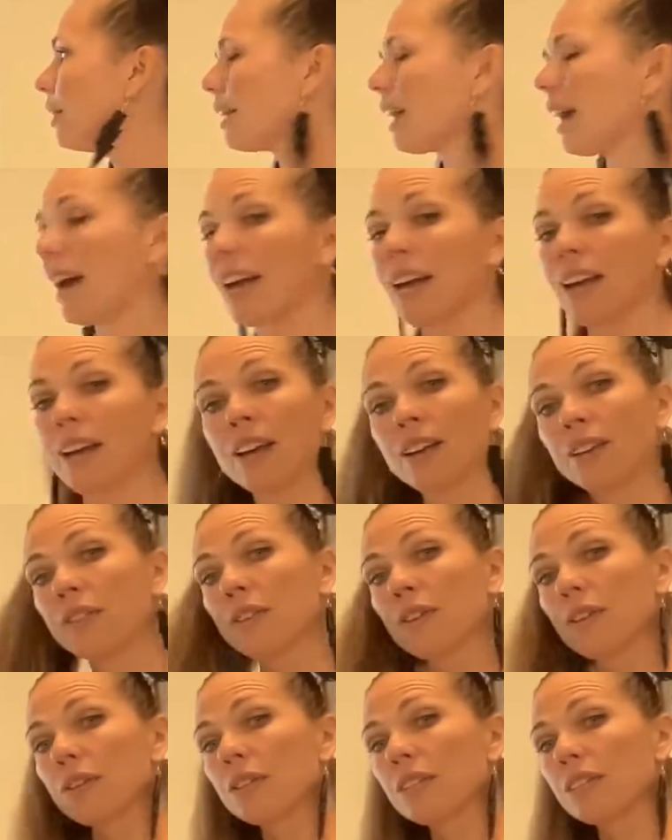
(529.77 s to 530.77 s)
Okay.
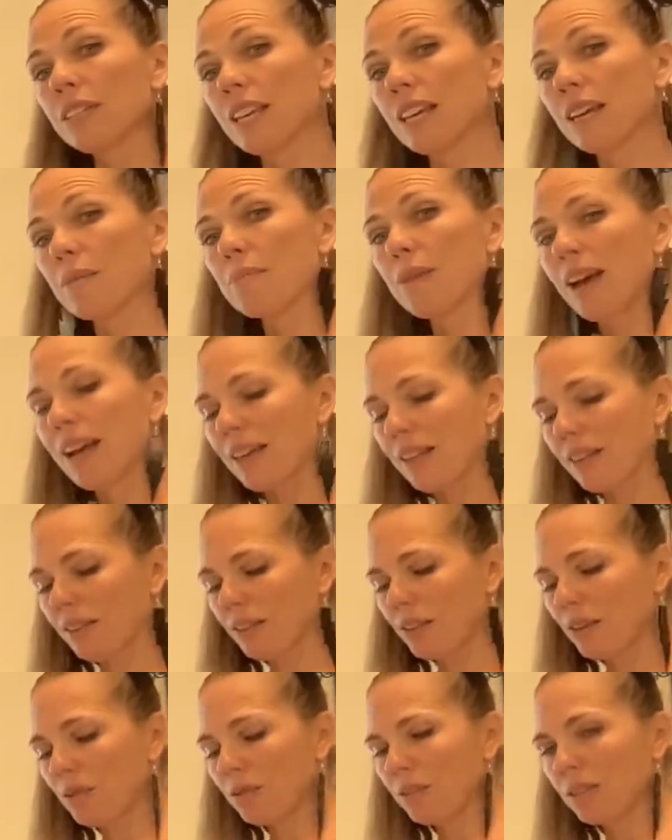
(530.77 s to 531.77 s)
So you see, by
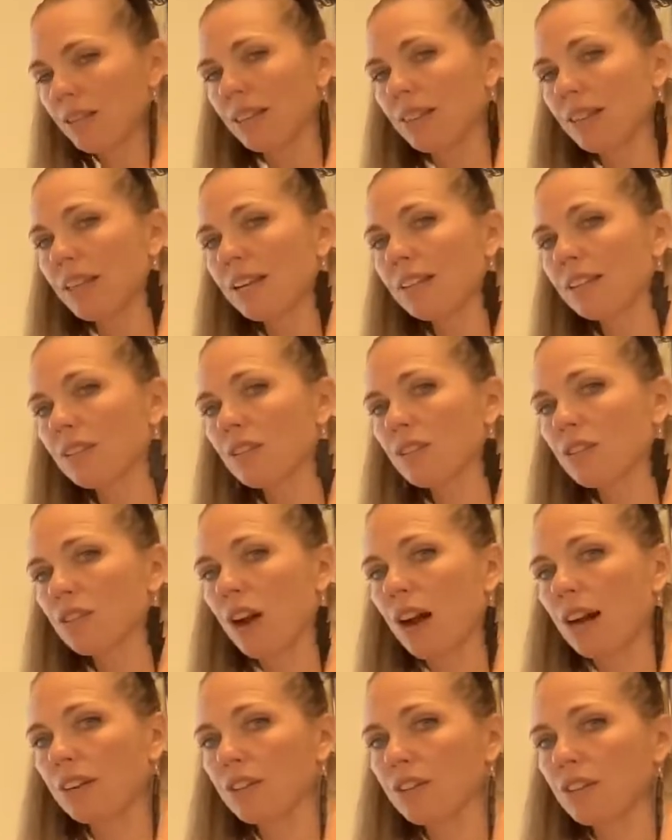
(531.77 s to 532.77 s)
using this
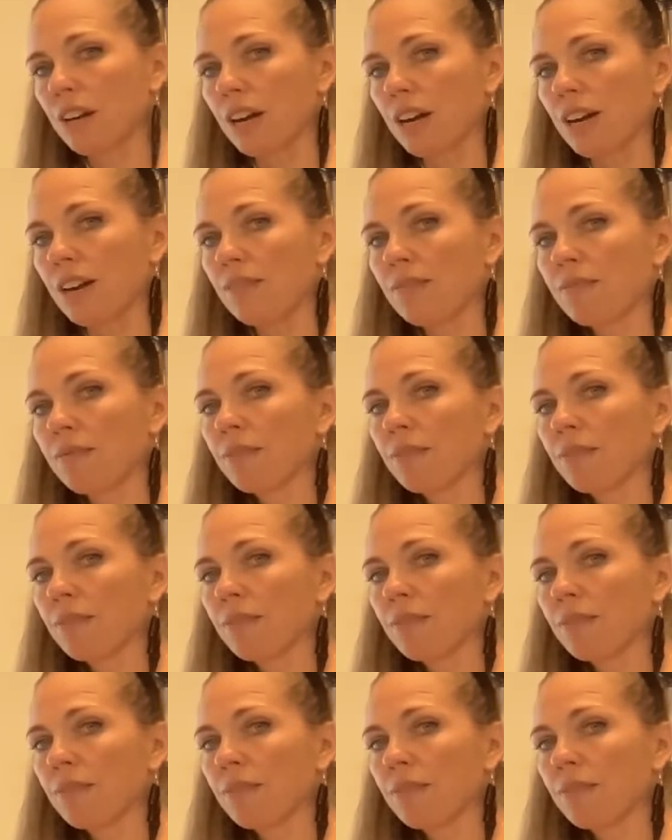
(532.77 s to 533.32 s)
structure,